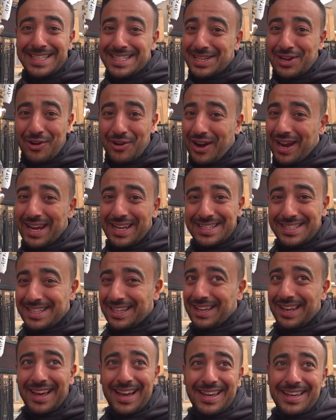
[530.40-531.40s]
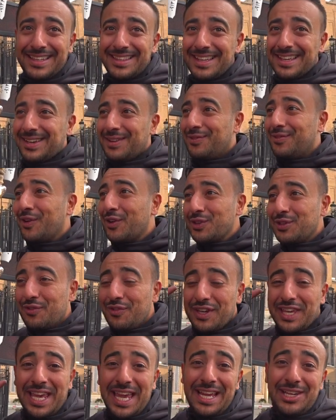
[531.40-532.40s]
It's crazy. Like, the
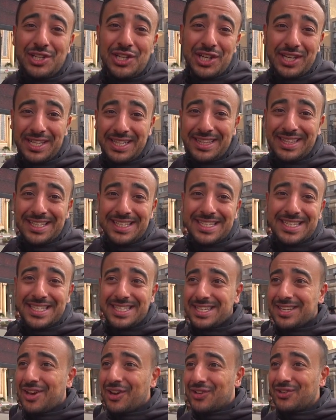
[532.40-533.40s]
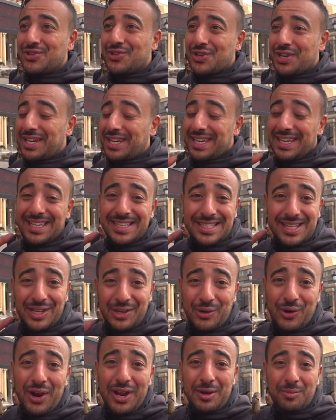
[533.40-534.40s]
fortification in this country is
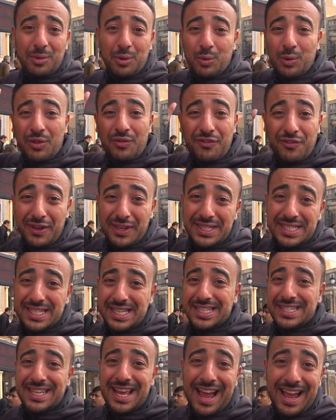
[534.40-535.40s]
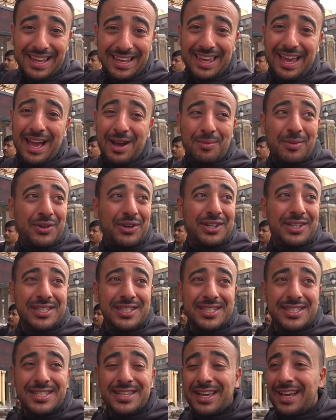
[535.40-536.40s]
incredible with fences and
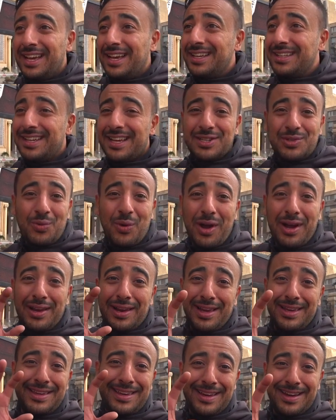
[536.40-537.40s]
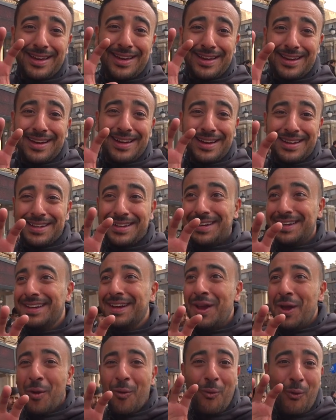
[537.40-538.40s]
cameras. That's why, like,
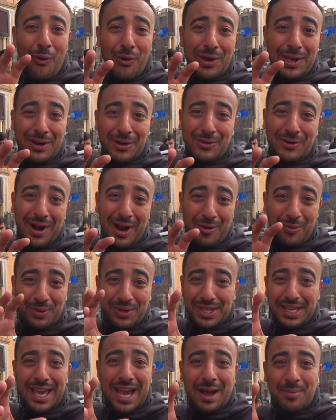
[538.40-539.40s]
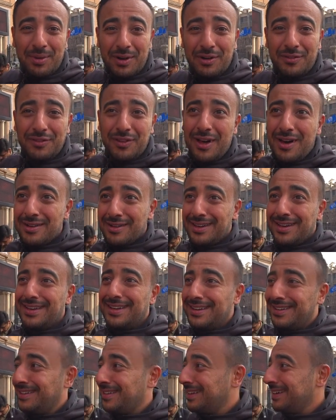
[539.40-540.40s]
walking around with a camera
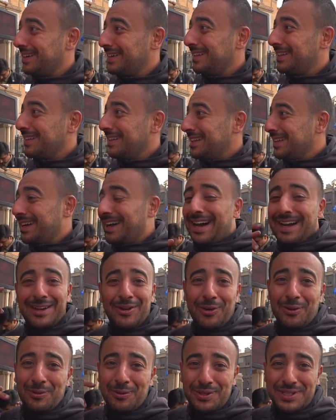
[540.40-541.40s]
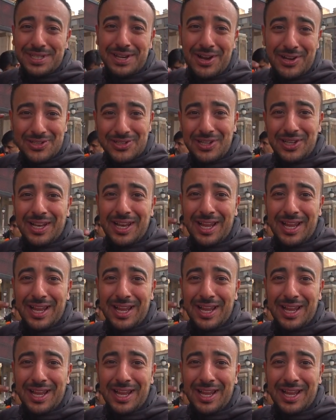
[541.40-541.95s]
vlogging, I always constantly,